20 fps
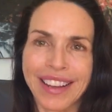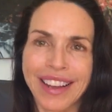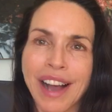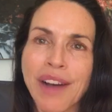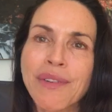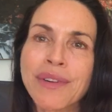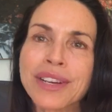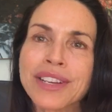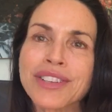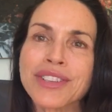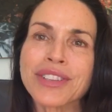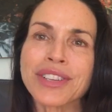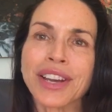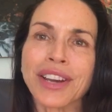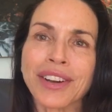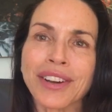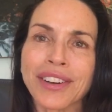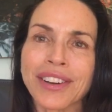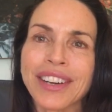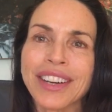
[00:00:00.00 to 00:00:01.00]
I want to
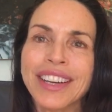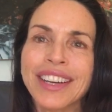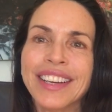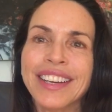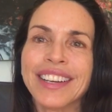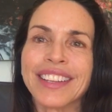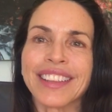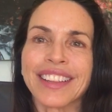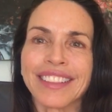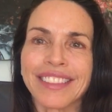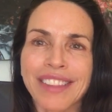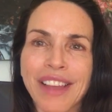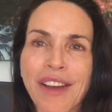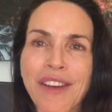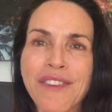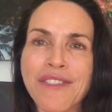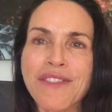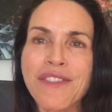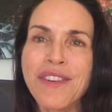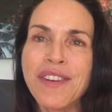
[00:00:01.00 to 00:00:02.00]
share the
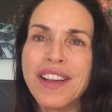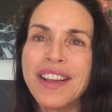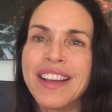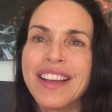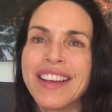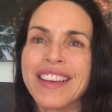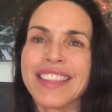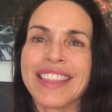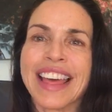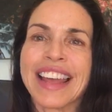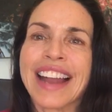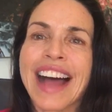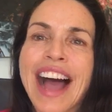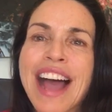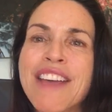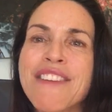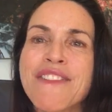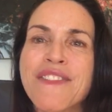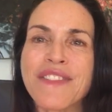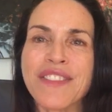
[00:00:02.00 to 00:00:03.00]
love that
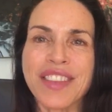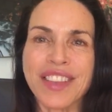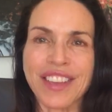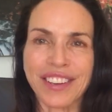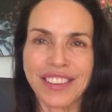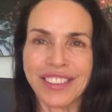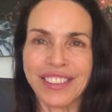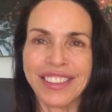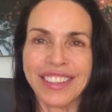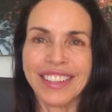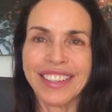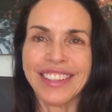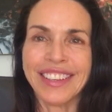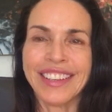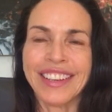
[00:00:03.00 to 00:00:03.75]
I feel